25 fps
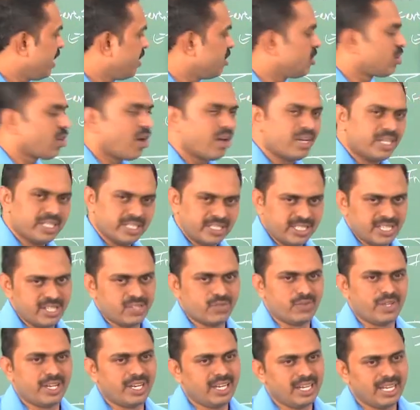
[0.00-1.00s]
in solids
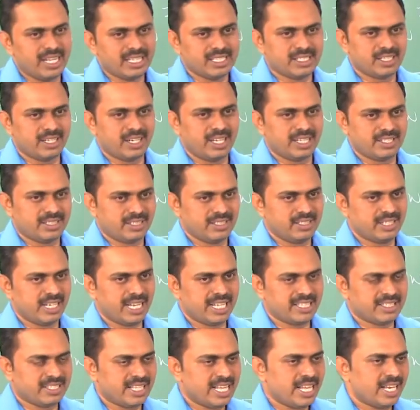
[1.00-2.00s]
is very less
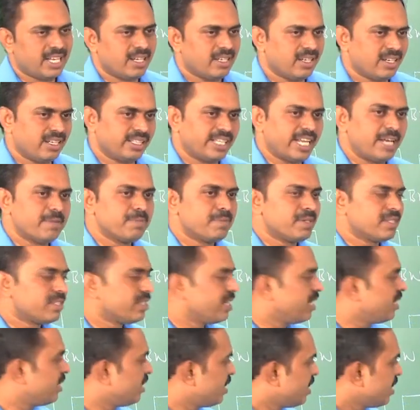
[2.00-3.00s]
than
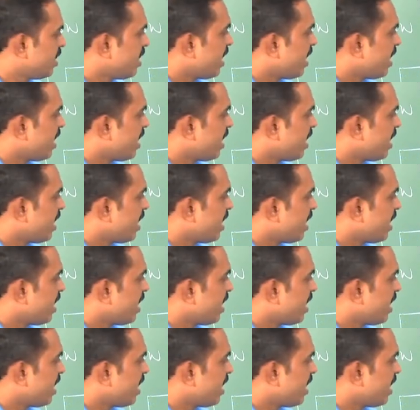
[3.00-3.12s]
10%,